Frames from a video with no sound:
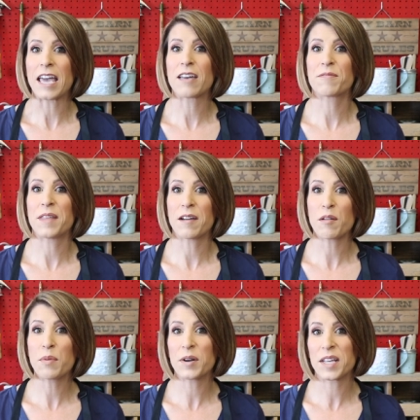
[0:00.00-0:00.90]
if
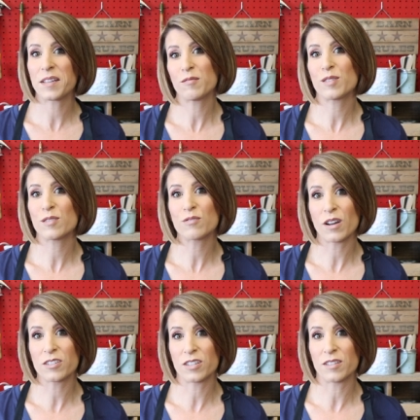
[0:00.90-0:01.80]
they're putting those
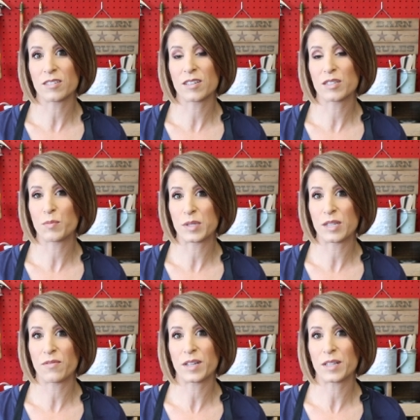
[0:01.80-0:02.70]
instructions
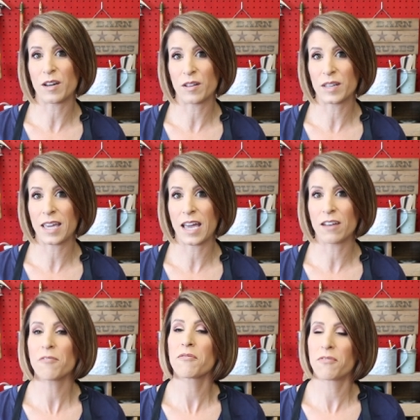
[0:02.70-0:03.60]
specifically on the
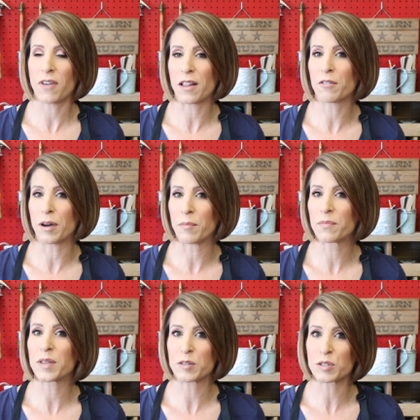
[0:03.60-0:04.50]
can, follow them.
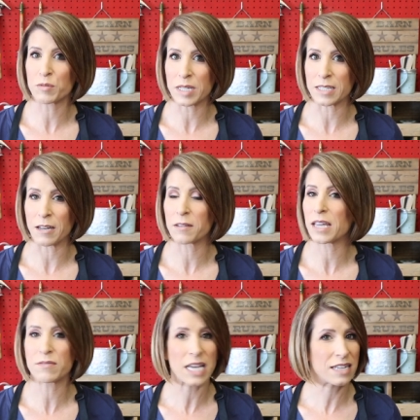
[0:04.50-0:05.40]
There's a reason.
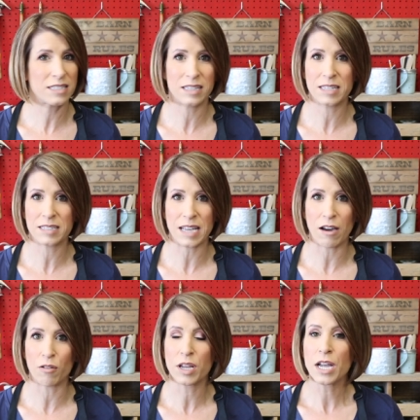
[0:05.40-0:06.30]
They've tested this
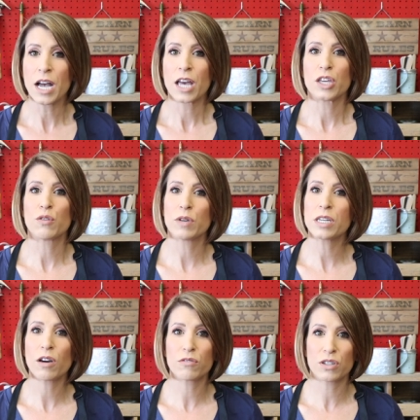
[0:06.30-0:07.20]
out. You
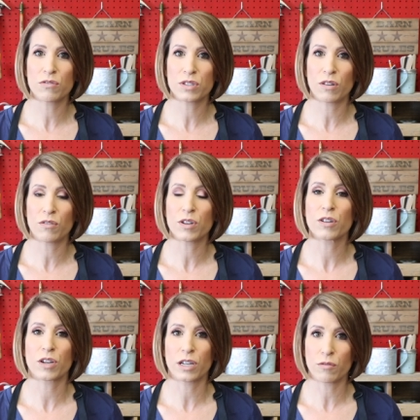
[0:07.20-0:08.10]
recoat too soon,
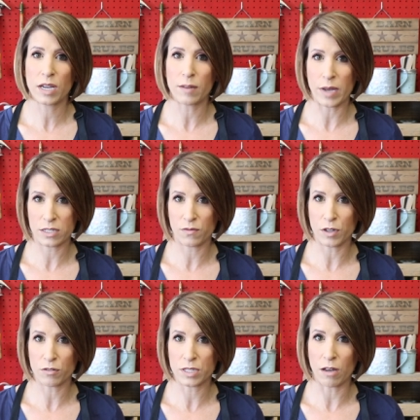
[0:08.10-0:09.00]
you're gonna create a mess for
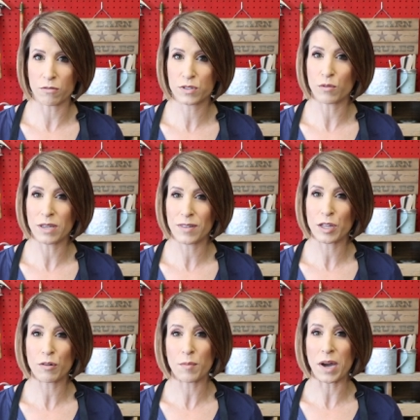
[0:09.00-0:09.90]
yourself. So even
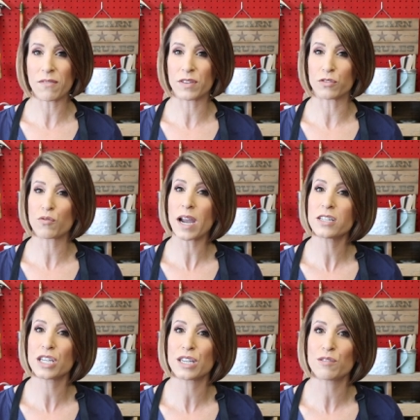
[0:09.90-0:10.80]
though it might feel dry
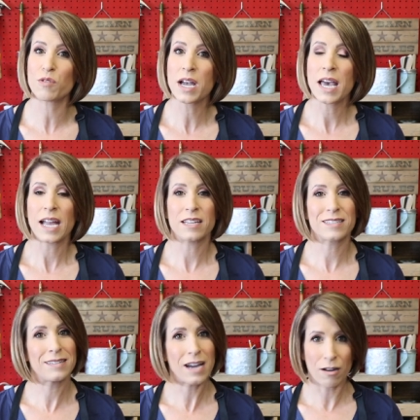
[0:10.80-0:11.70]
to you, it is
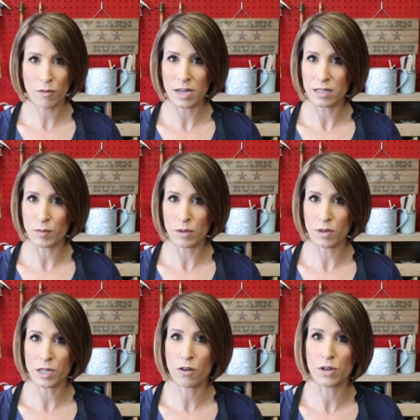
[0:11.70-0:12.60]
not ready to be
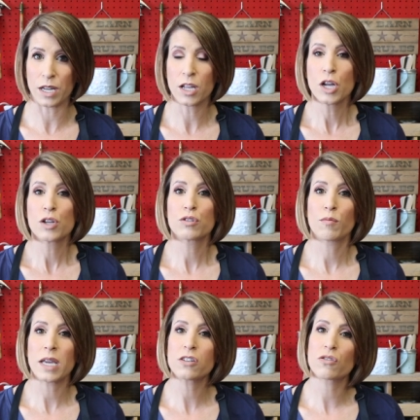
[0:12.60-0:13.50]
recoated. So
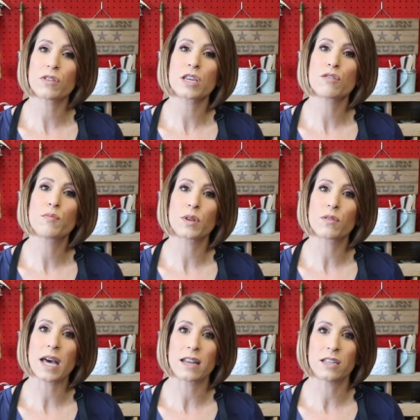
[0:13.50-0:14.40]
make sure that you
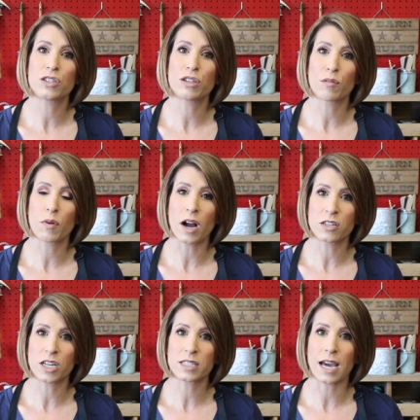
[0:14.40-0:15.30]
build that into your
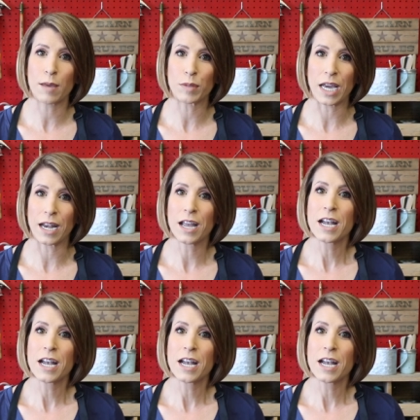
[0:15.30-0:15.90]
project timeline.